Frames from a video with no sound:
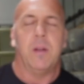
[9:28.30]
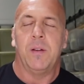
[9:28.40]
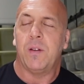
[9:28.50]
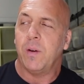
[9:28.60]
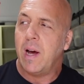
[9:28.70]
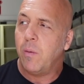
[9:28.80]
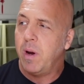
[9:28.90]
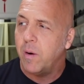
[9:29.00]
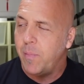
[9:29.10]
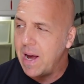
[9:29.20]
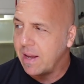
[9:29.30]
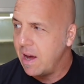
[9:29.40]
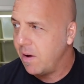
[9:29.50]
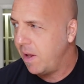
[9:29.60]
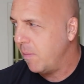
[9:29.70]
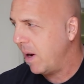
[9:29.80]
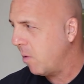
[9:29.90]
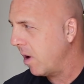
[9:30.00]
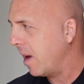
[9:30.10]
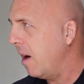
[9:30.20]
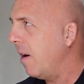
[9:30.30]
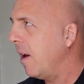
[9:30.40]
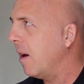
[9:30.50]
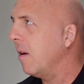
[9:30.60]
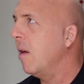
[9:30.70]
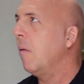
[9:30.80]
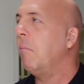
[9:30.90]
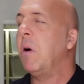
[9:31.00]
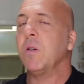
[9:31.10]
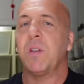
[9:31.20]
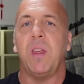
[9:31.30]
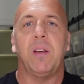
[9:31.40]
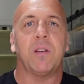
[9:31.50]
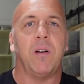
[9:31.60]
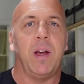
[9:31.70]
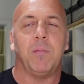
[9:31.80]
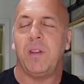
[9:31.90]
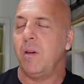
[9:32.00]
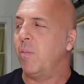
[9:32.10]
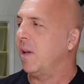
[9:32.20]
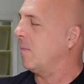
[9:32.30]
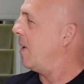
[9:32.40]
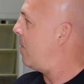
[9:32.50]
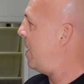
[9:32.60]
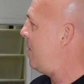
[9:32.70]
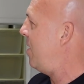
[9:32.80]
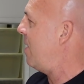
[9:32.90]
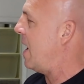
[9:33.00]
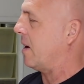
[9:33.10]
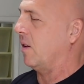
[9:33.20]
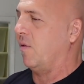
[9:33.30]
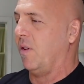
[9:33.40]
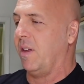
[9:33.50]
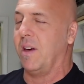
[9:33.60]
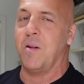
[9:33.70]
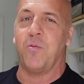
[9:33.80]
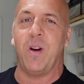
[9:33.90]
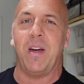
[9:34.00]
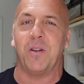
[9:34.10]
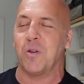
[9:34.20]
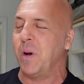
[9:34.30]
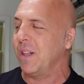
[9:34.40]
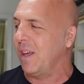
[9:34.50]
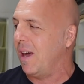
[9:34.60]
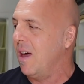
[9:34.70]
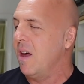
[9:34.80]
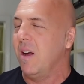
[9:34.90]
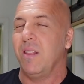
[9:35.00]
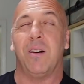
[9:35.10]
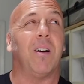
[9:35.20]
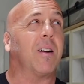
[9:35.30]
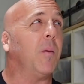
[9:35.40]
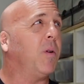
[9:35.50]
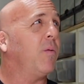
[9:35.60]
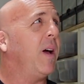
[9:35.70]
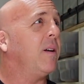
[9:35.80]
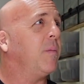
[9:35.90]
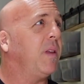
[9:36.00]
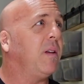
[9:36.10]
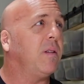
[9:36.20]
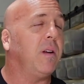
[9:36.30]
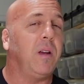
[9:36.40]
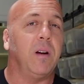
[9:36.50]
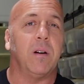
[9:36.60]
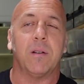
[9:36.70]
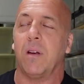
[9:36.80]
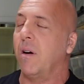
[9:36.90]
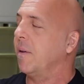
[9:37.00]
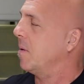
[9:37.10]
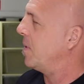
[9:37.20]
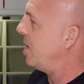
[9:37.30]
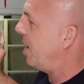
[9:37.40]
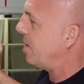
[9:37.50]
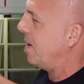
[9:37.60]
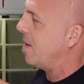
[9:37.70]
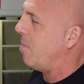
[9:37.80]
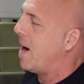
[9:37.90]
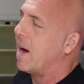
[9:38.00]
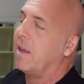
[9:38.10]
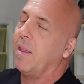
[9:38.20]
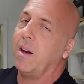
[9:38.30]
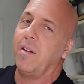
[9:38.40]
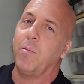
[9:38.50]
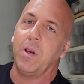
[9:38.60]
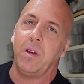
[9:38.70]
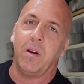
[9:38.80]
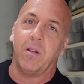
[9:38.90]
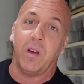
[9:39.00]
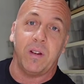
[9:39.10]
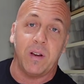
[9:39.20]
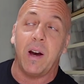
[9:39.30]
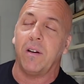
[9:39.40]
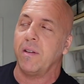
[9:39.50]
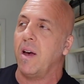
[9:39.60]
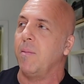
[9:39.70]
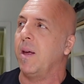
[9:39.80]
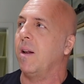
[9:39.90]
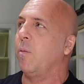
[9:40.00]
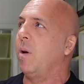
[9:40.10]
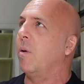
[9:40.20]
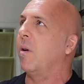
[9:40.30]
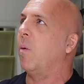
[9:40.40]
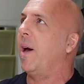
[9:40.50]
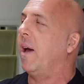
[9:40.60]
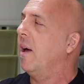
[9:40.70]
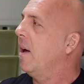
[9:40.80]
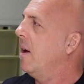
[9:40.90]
So now we are back out in my work area. Most things are empty, but my baby rack is filling up rather quickly. There are a couple random things in here. There are some snakes in the back that have been here the entire time that we were away.